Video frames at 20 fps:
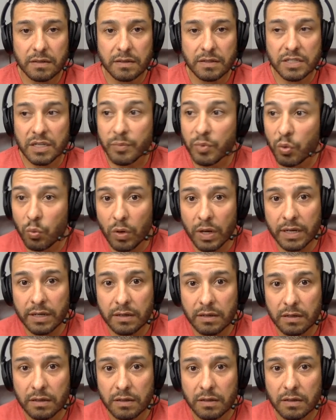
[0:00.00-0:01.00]
So number one,
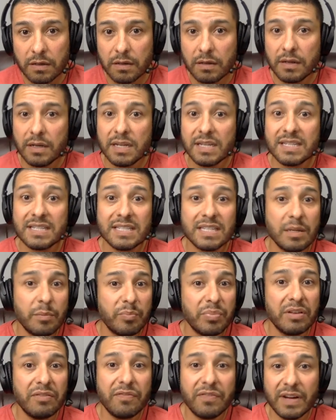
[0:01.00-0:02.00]

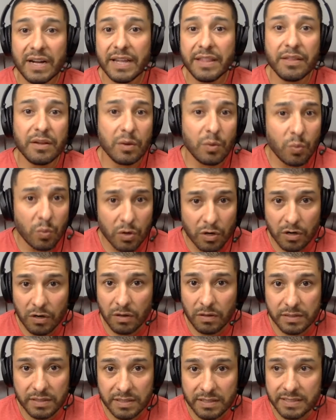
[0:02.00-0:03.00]
simplify their
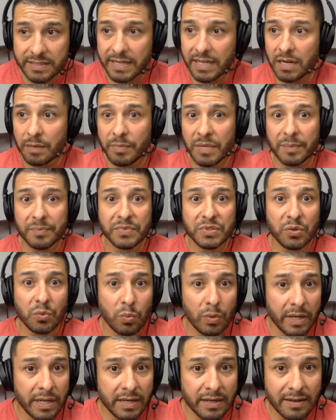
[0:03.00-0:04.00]
world. Set them up to
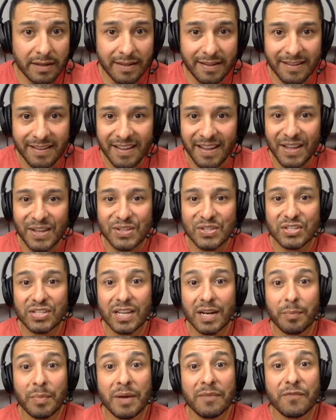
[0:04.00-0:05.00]
win.
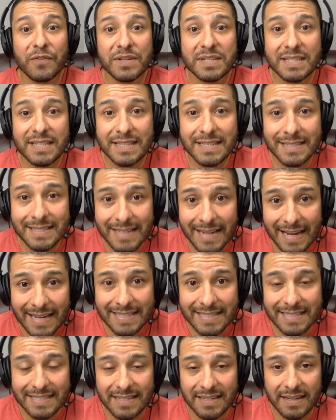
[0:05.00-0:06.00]
Set them up for
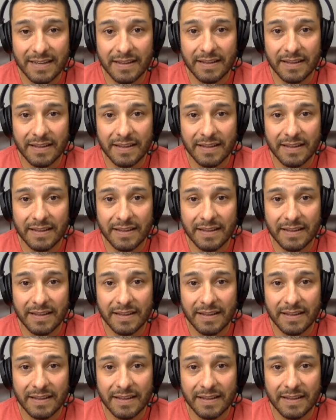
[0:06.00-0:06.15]
success.